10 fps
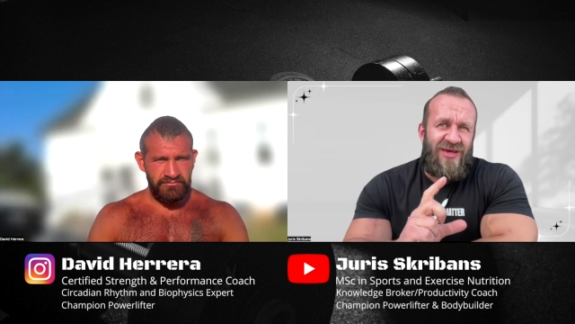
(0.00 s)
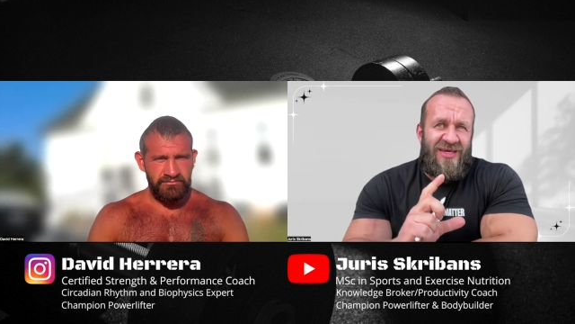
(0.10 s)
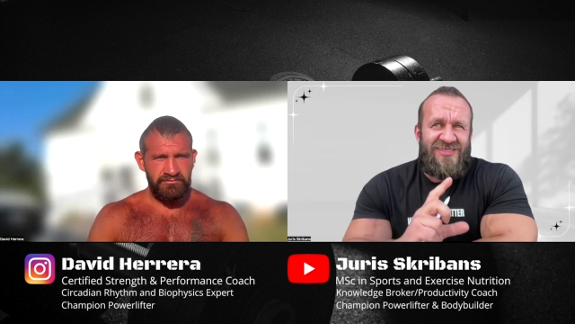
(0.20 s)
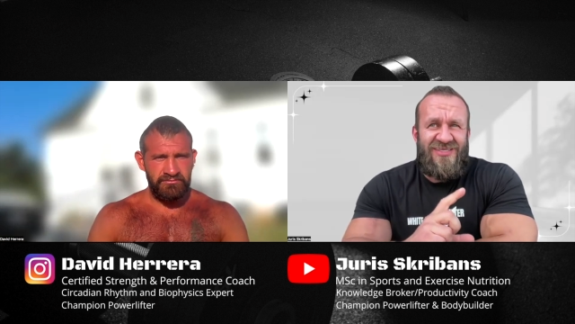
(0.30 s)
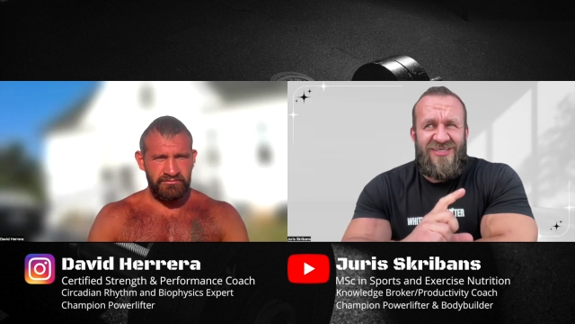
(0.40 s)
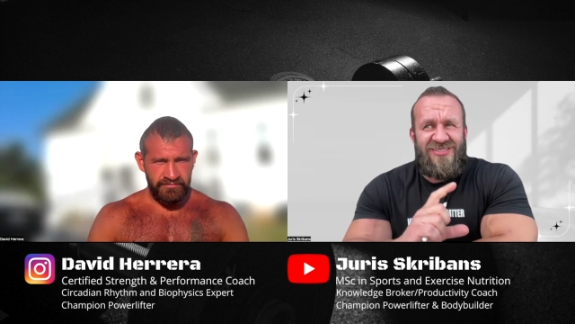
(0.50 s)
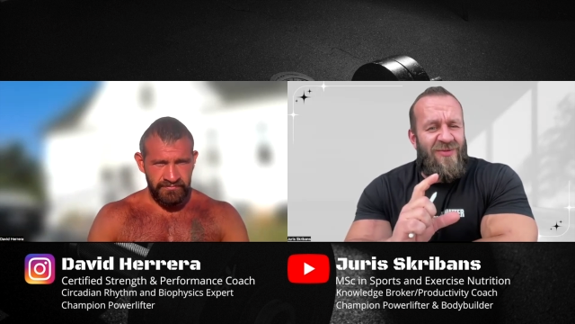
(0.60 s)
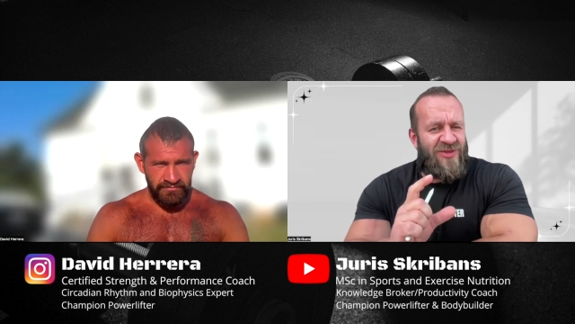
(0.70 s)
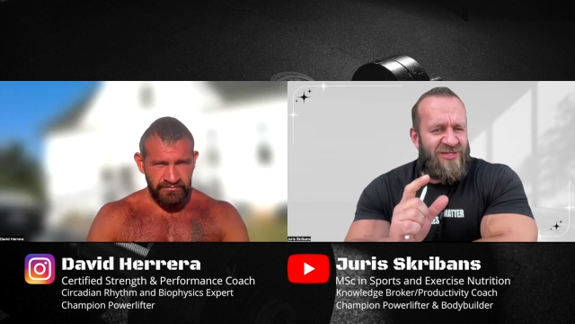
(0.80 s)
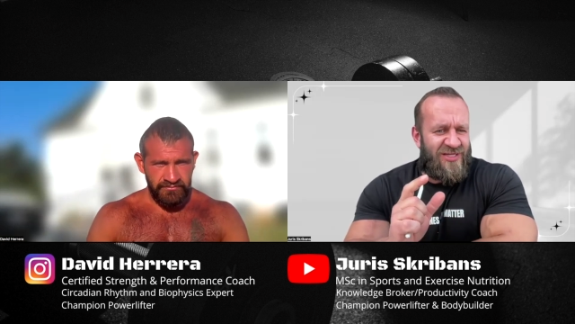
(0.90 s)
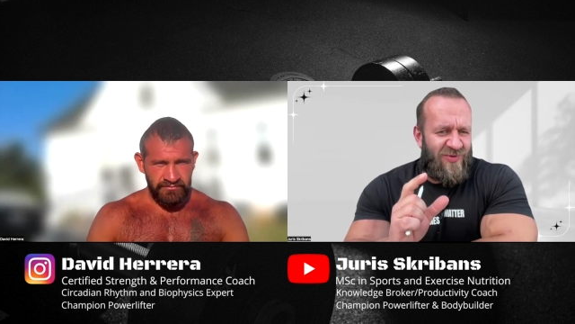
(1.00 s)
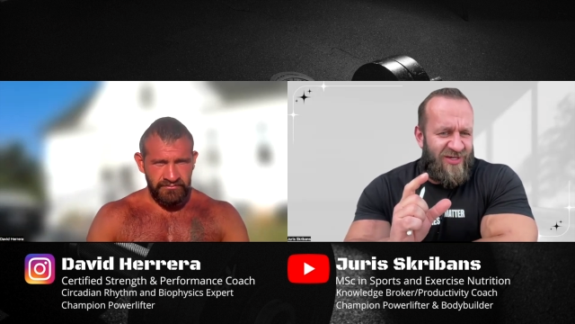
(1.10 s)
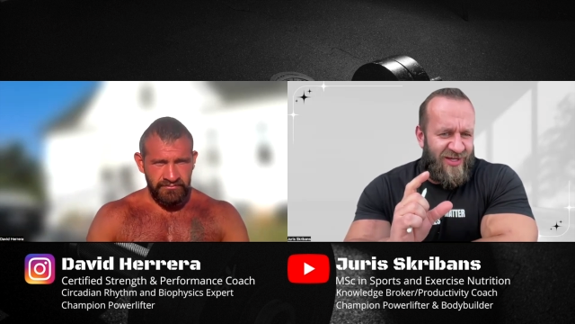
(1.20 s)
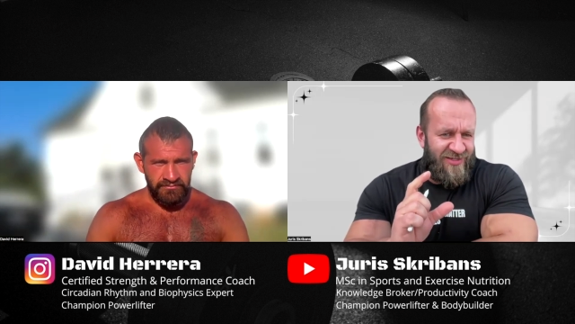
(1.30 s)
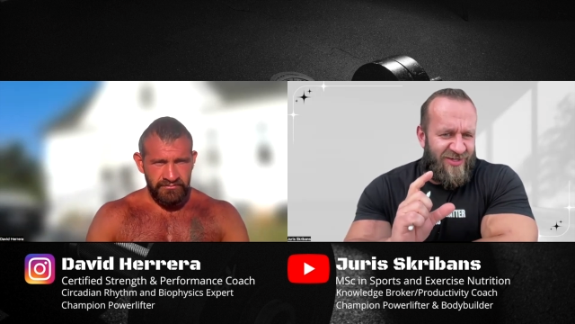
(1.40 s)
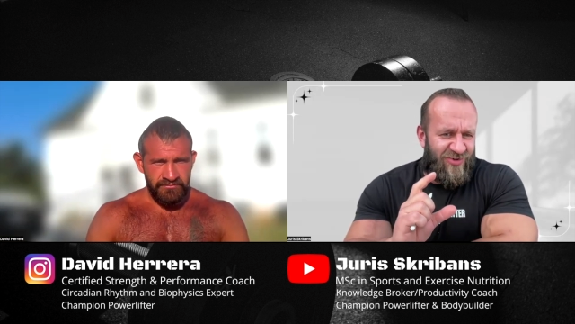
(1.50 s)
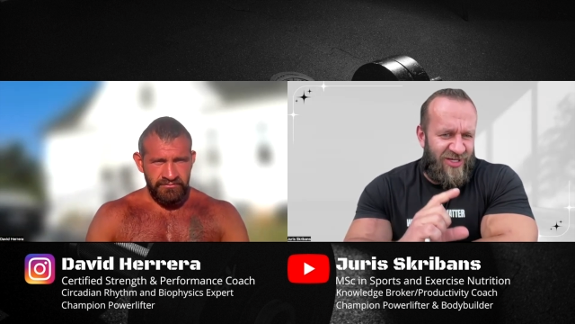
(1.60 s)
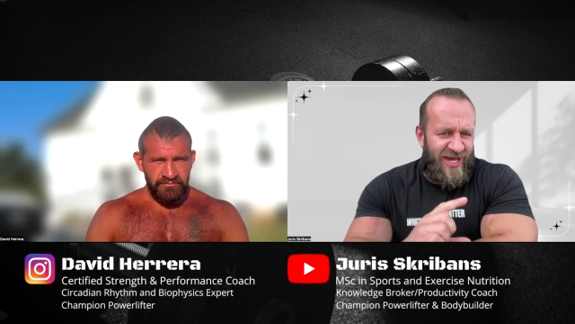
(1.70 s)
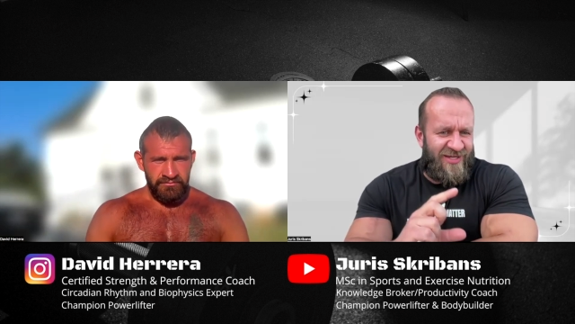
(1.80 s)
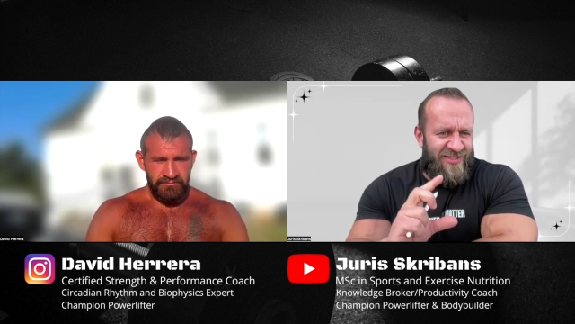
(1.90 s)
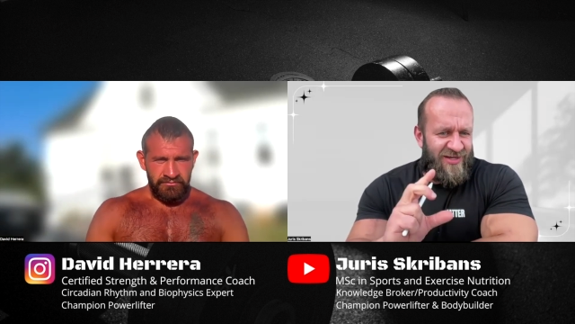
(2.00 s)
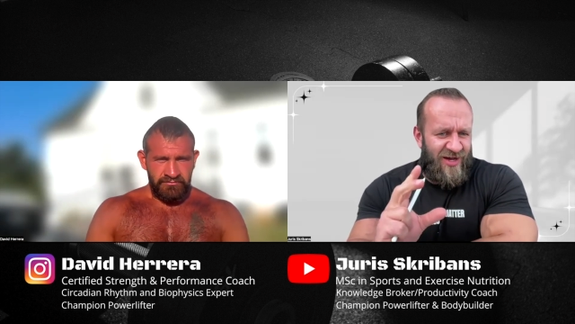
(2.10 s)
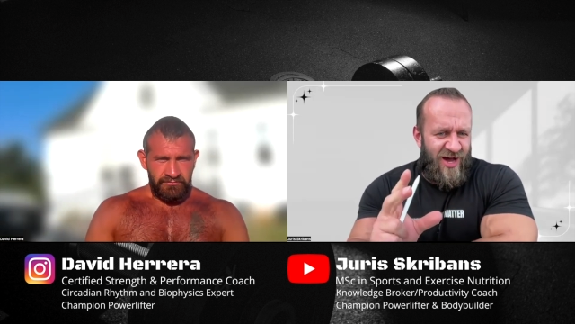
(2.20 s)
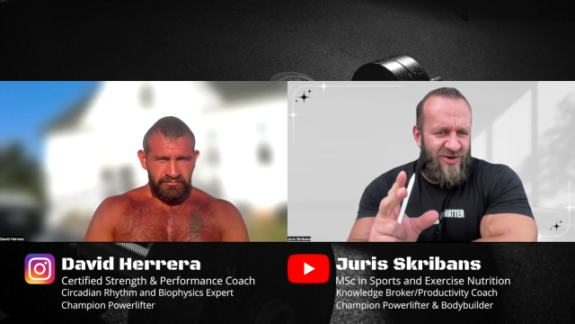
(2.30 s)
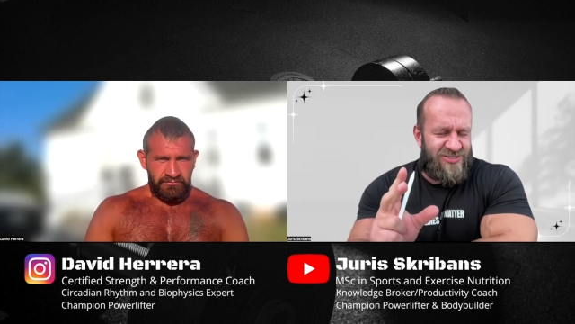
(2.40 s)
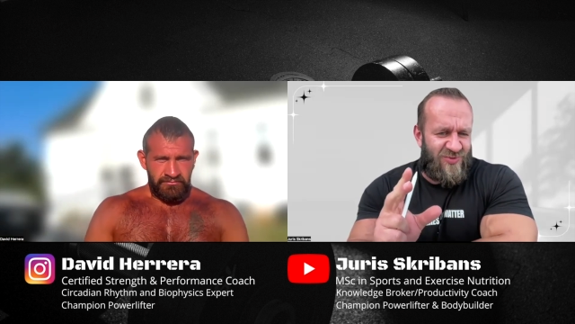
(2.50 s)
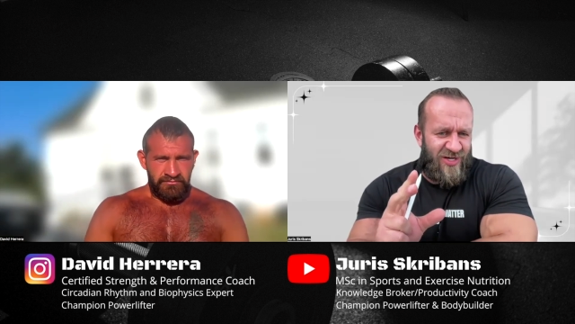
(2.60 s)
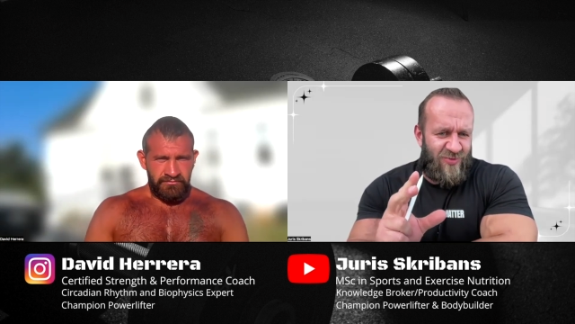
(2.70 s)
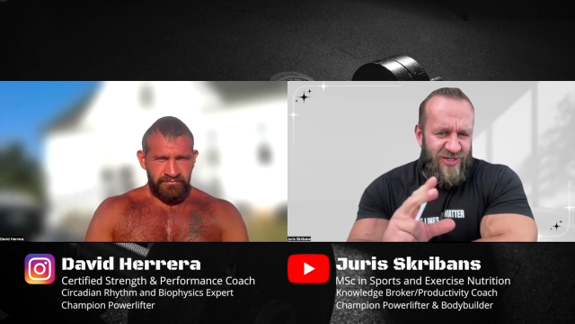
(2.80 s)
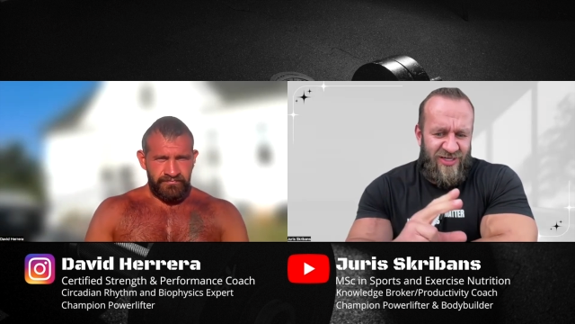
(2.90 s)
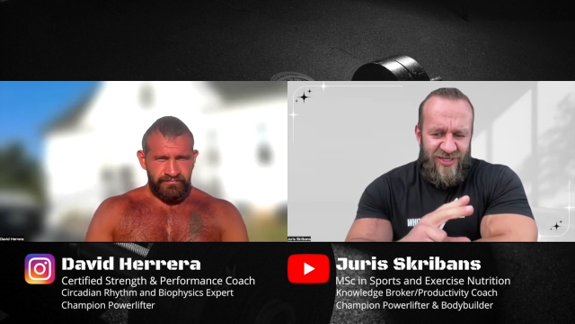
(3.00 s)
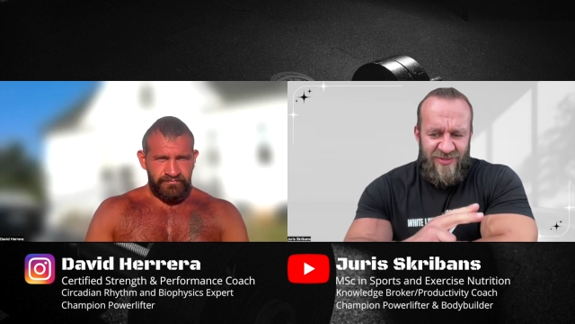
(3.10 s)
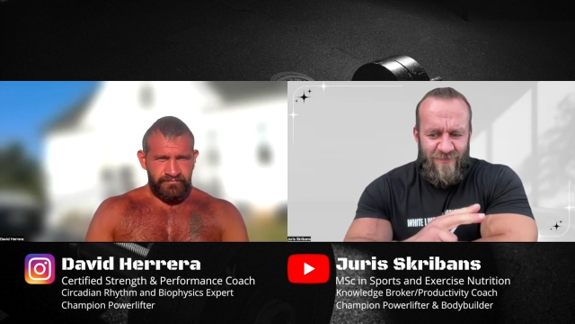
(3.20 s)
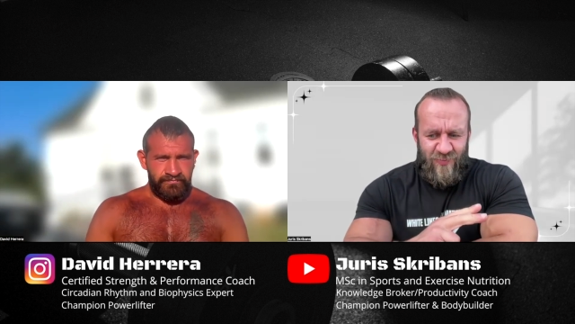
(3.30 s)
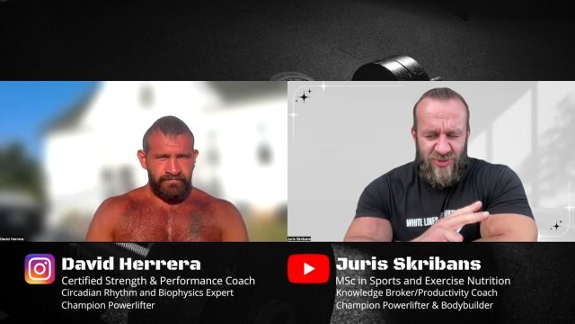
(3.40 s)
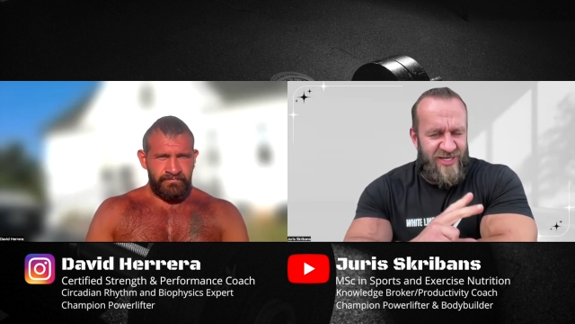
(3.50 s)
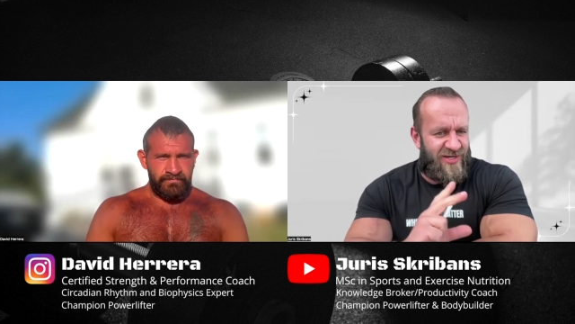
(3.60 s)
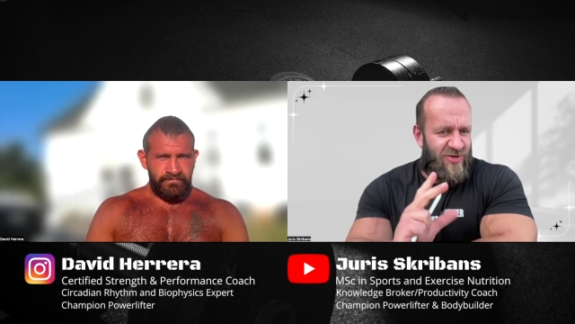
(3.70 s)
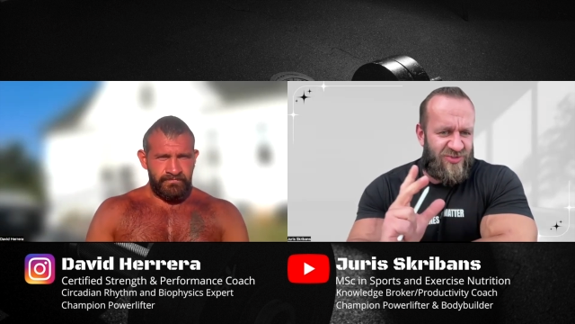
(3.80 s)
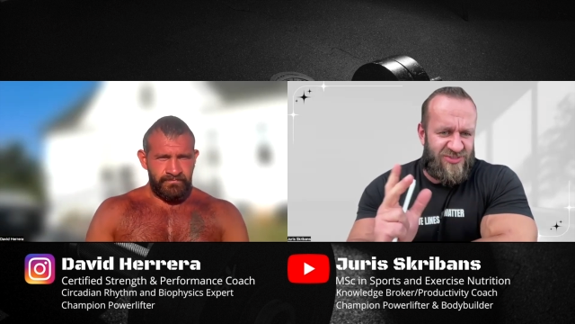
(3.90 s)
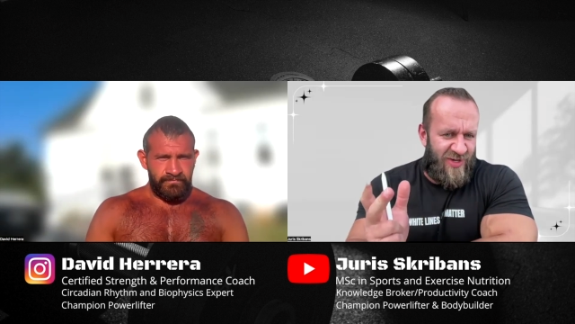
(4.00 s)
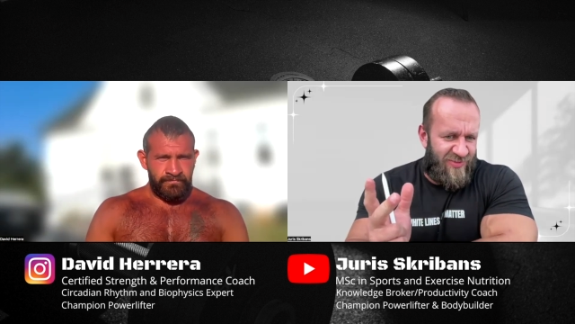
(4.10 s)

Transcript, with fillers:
Speaker 1: Is there something that we can create in a house where we play around these